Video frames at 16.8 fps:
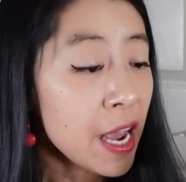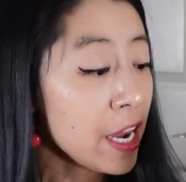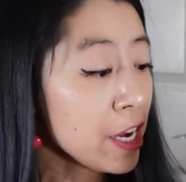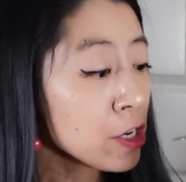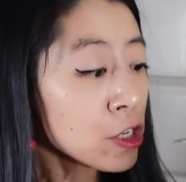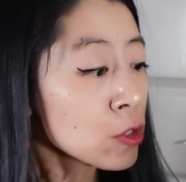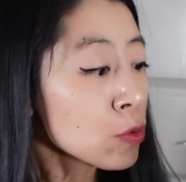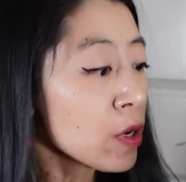
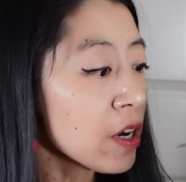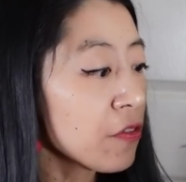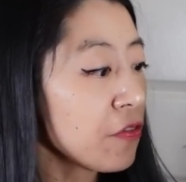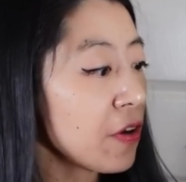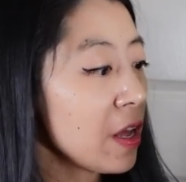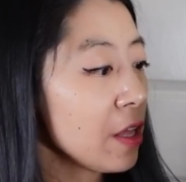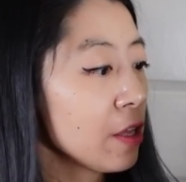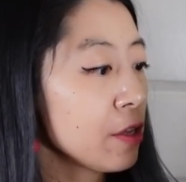And you just wanna
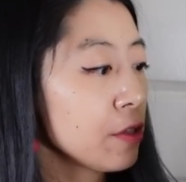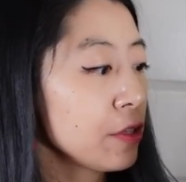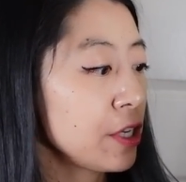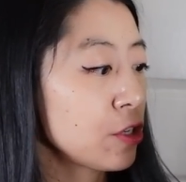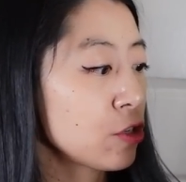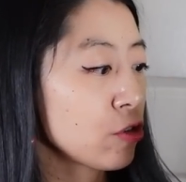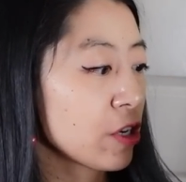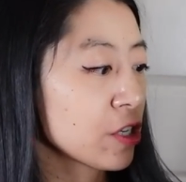follow
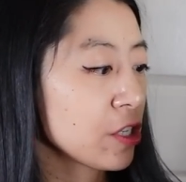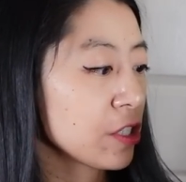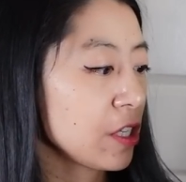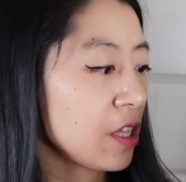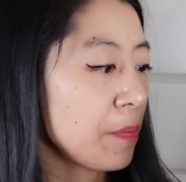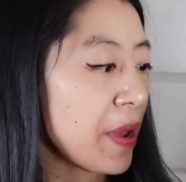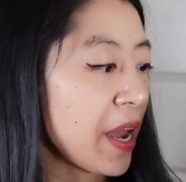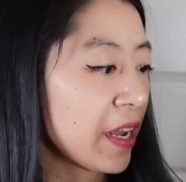the
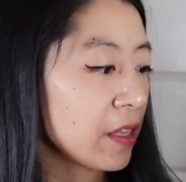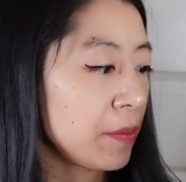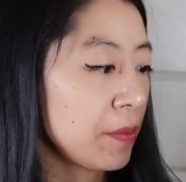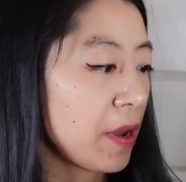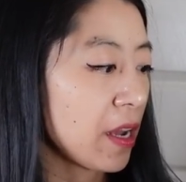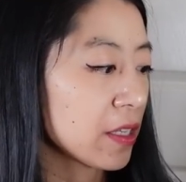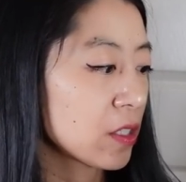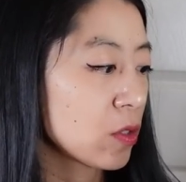instructions on the back of the
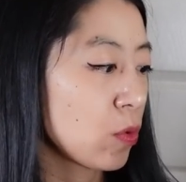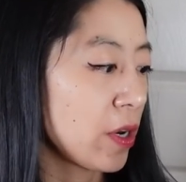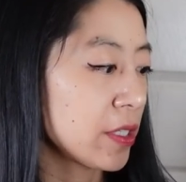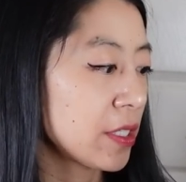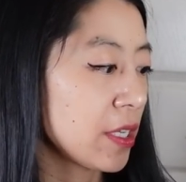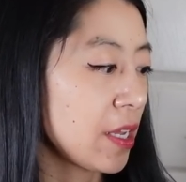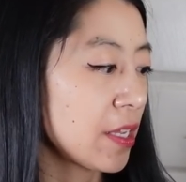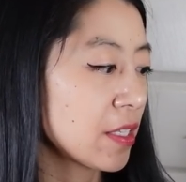box where
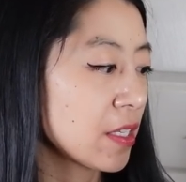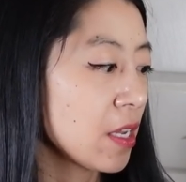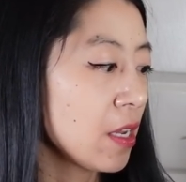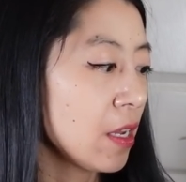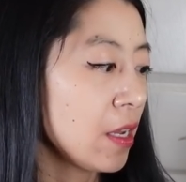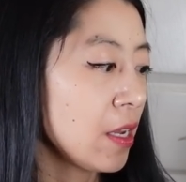it says,